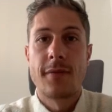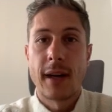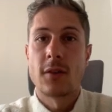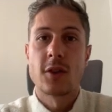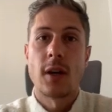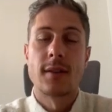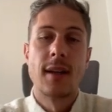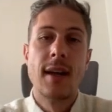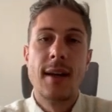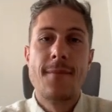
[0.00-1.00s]
the final shot.
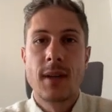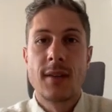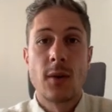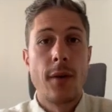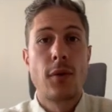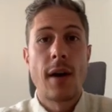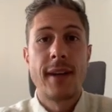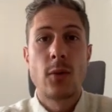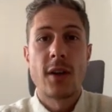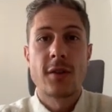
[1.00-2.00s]
So if you have
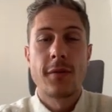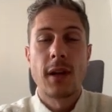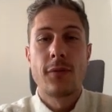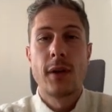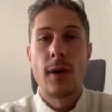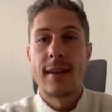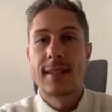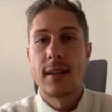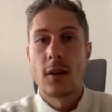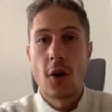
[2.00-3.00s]
any questions, feel free to
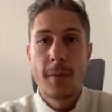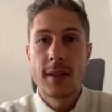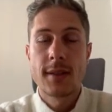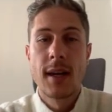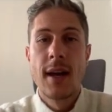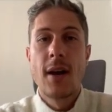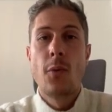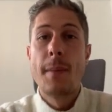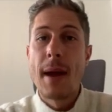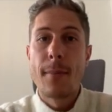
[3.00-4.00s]
ask in the comment.
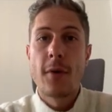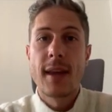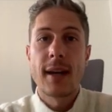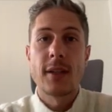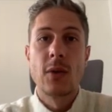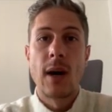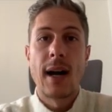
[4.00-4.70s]
Remember that you